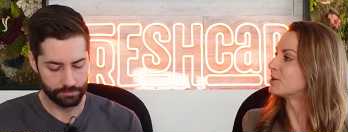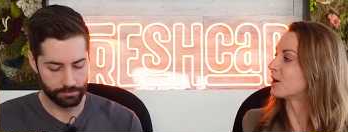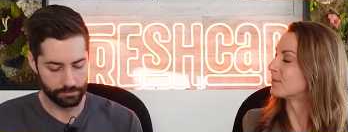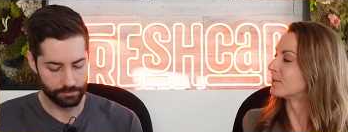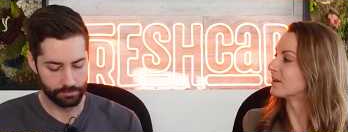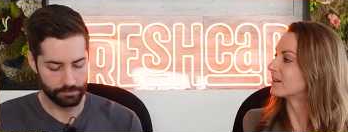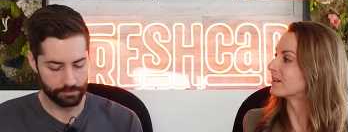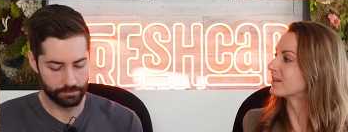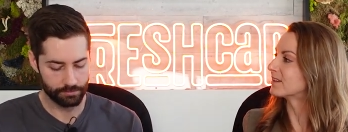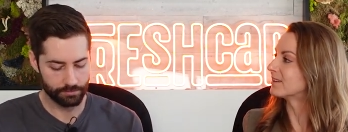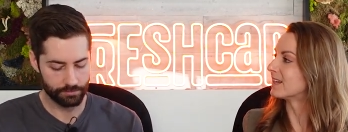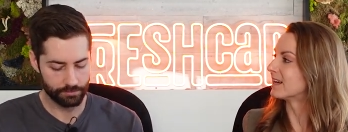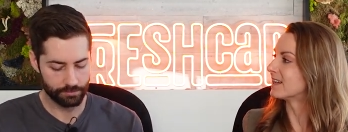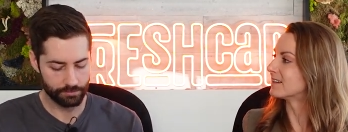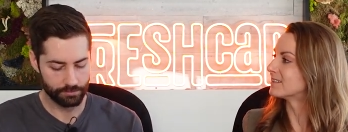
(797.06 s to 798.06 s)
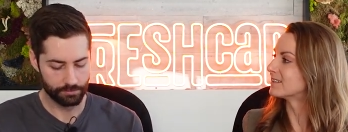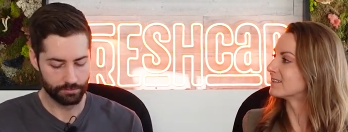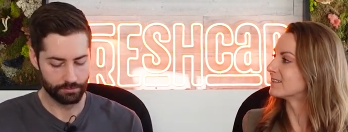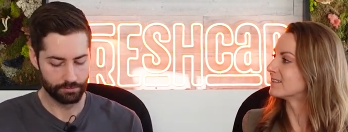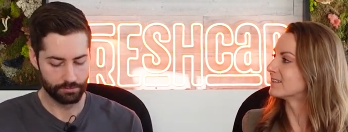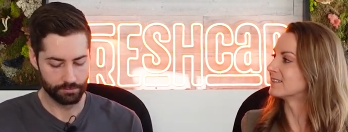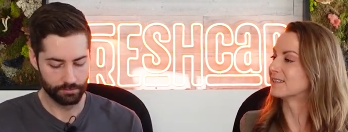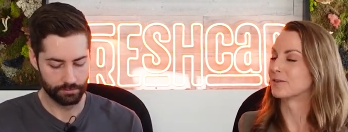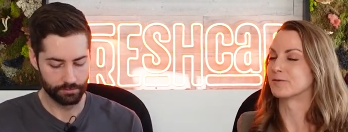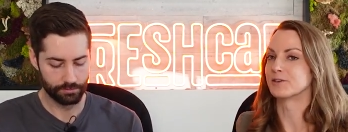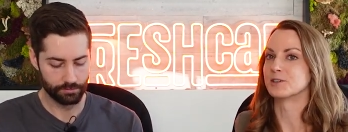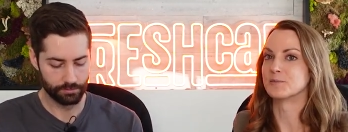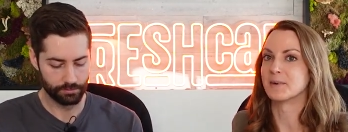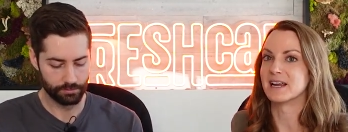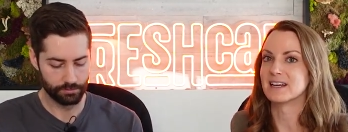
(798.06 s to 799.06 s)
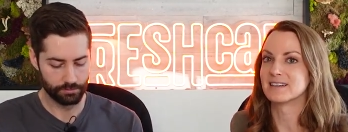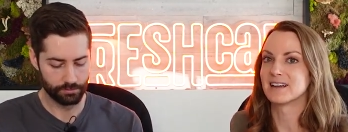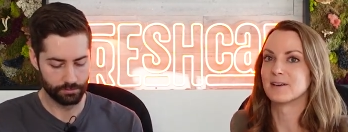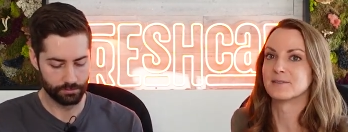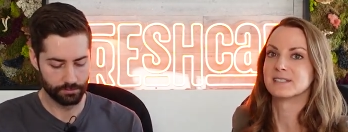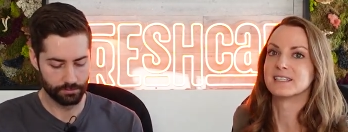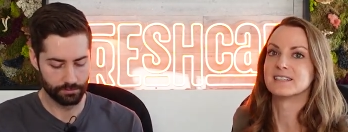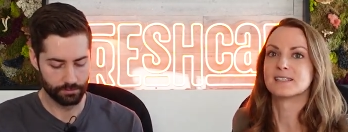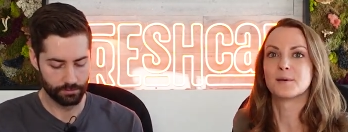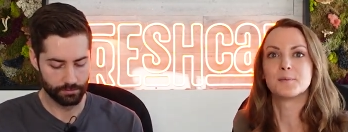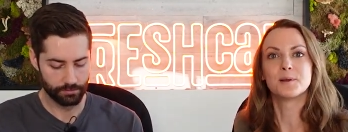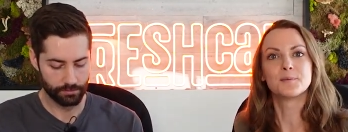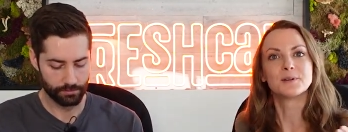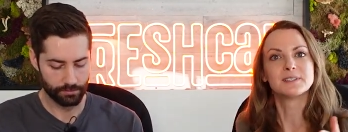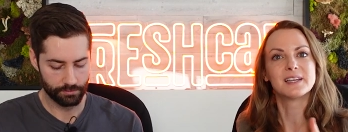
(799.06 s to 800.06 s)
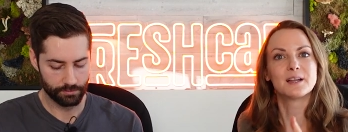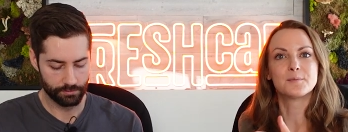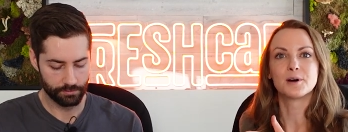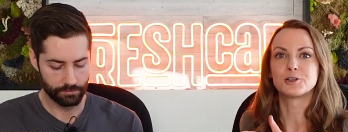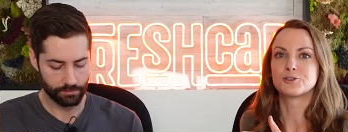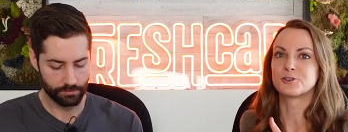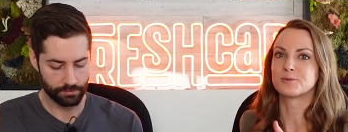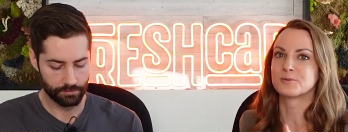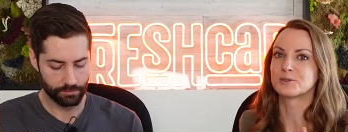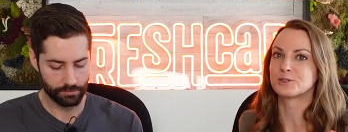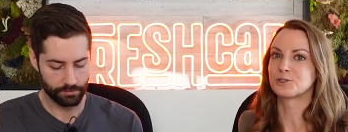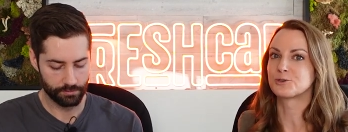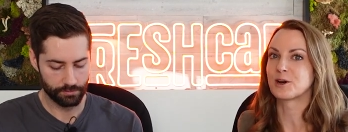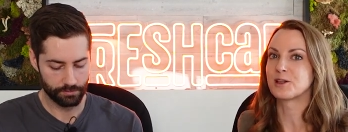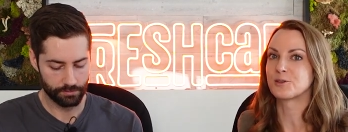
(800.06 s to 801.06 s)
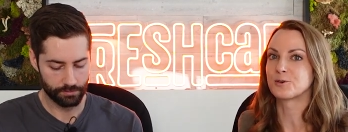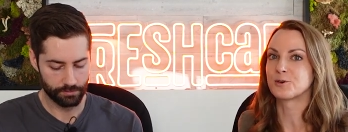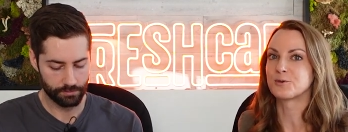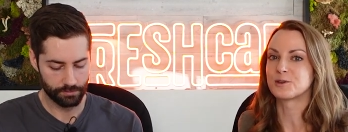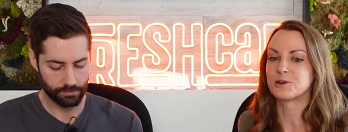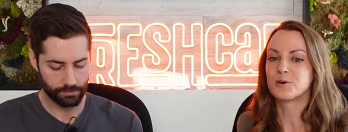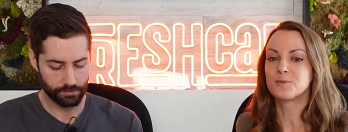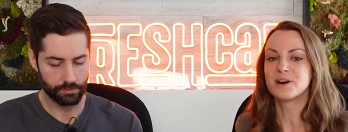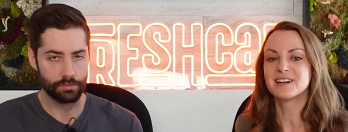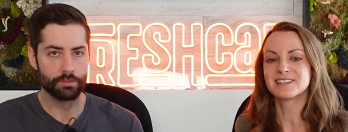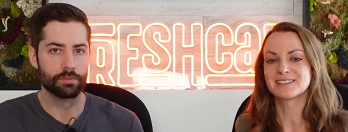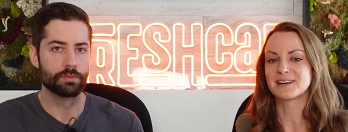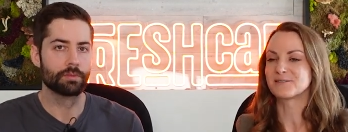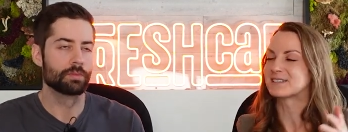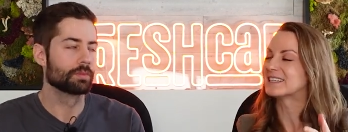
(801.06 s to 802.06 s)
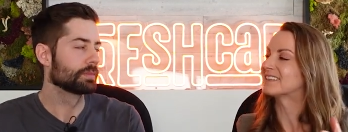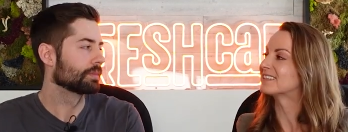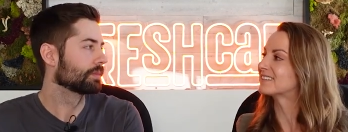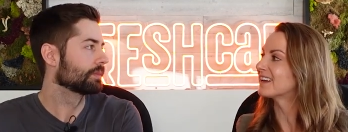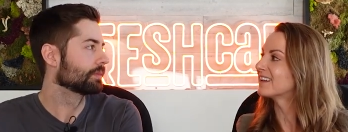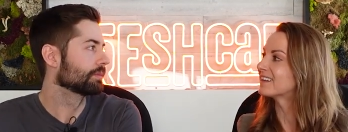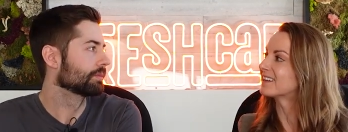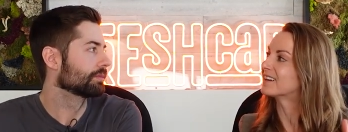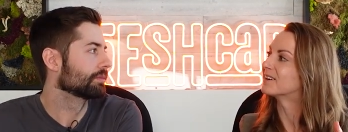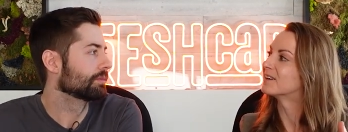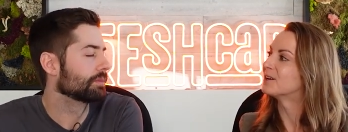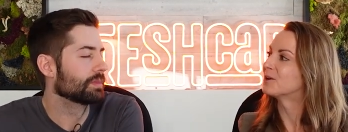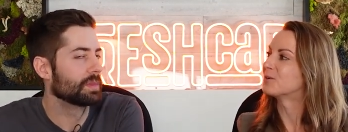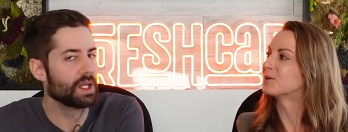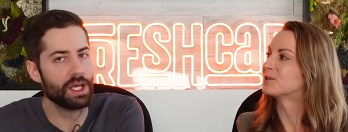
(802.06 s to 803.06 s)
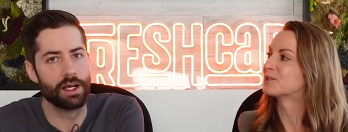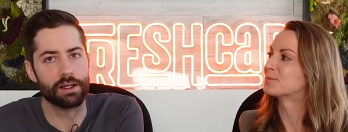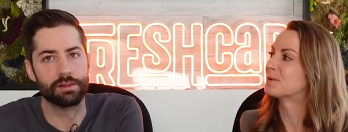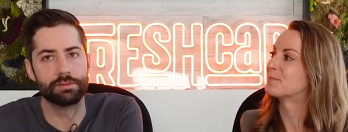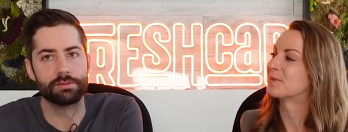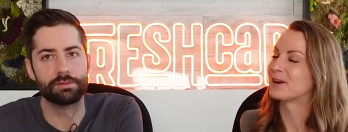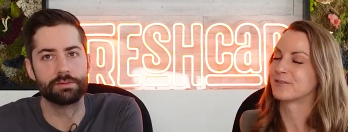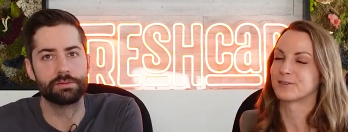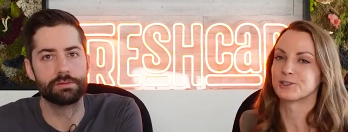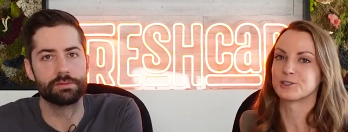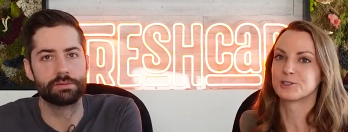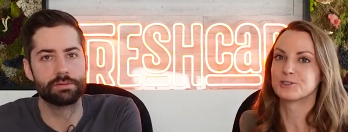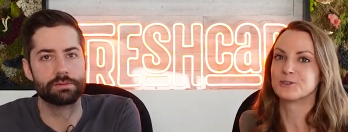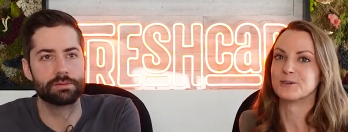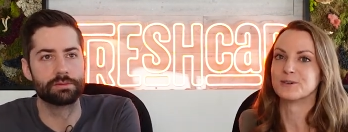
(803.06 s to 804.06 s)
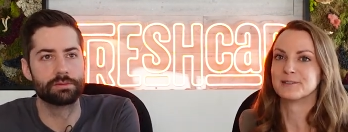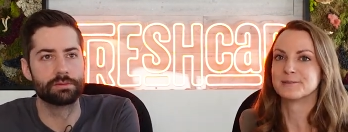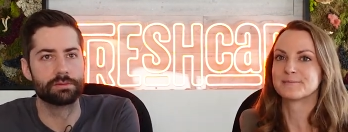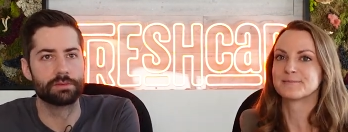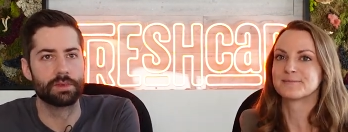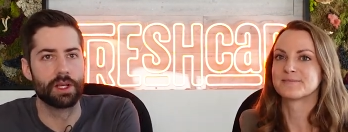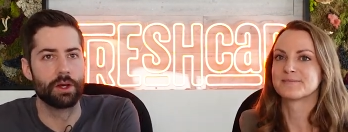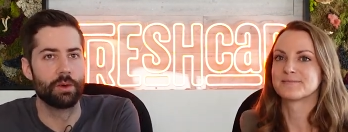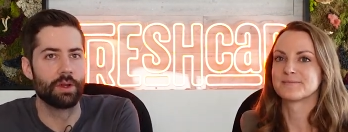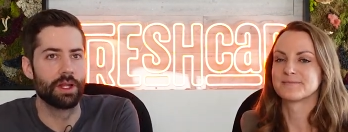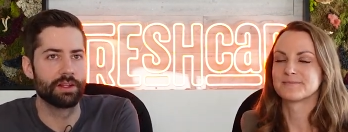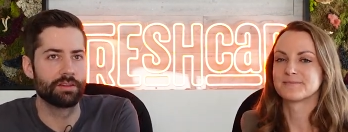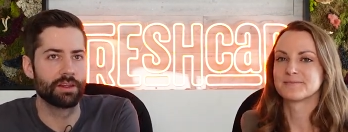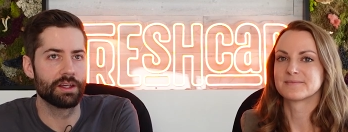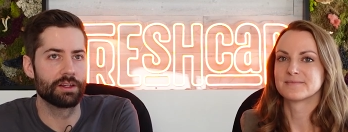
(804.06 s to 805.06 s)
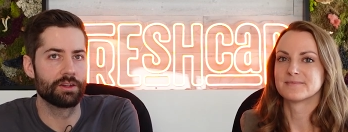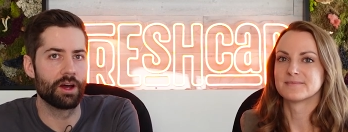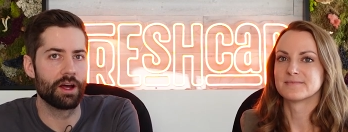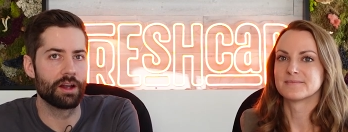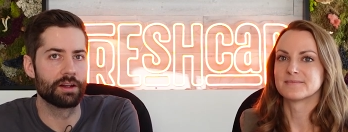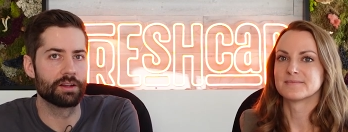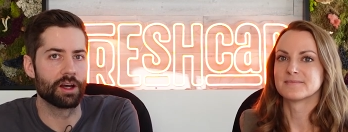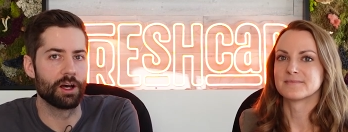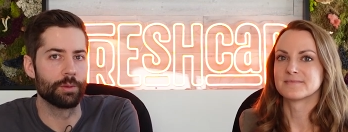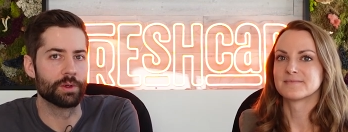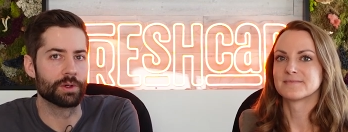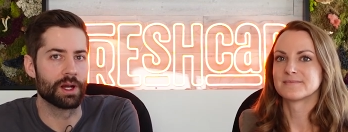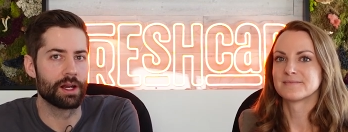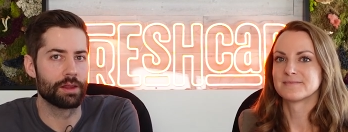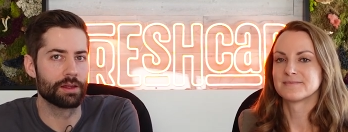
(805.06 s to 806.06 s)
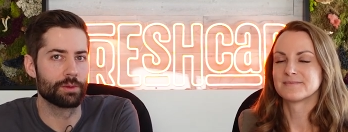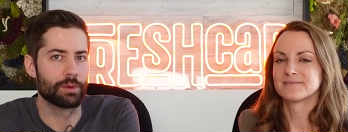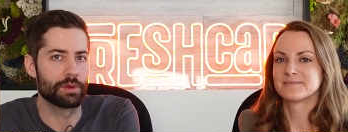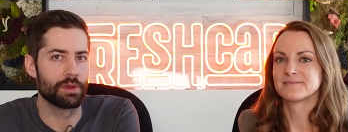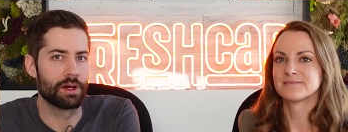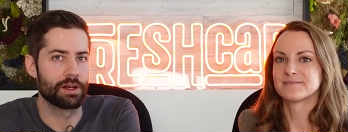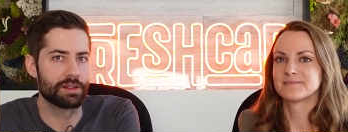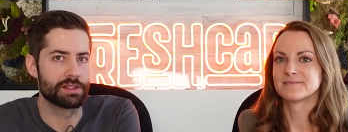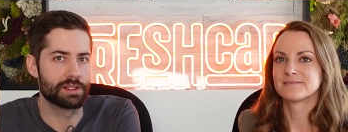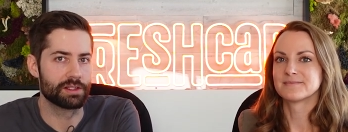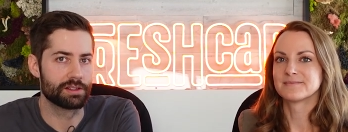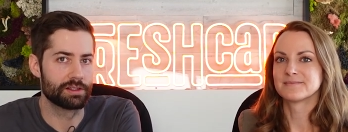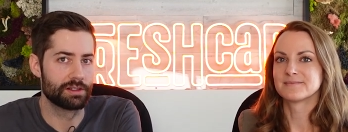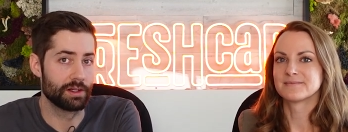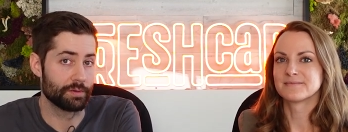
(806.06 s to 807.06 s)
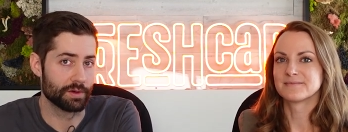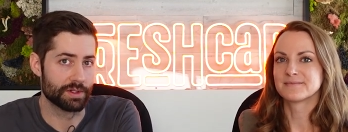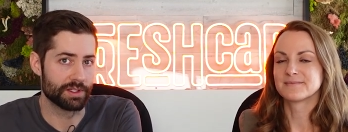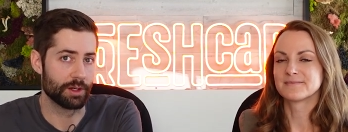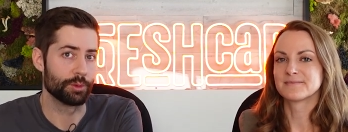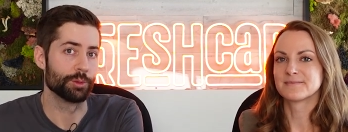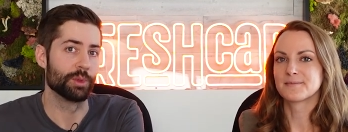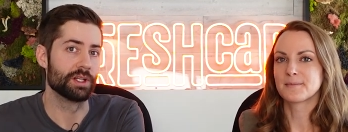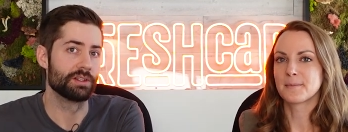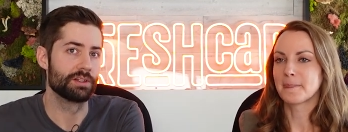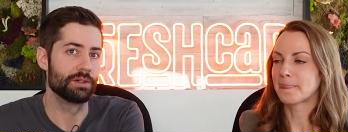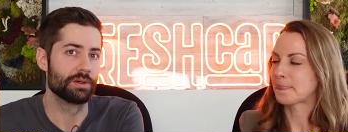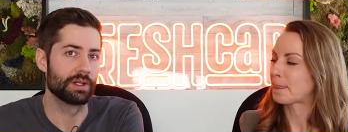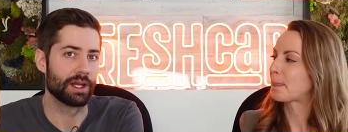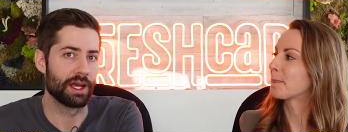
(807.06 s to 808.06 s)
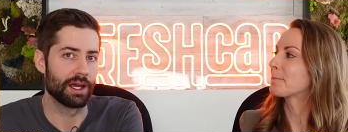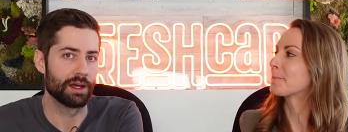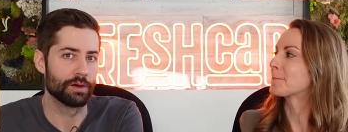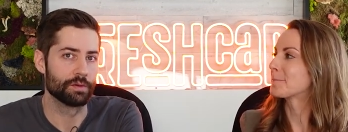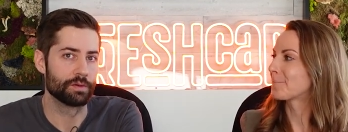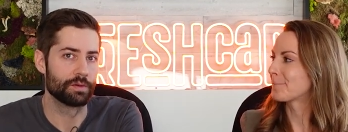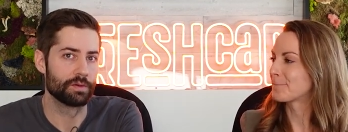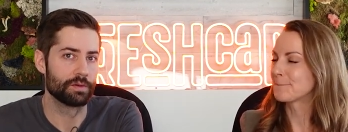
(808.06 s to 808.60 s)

Speaker 1: topic that is up for debate. I've seen some people take mushrooms straight through with no breaks, and I've seen the cycling,
Speaker 2: which yeah. has been beneficial too. Well, that's like not uncommon, right? I think with a lot of s different supplements, you can have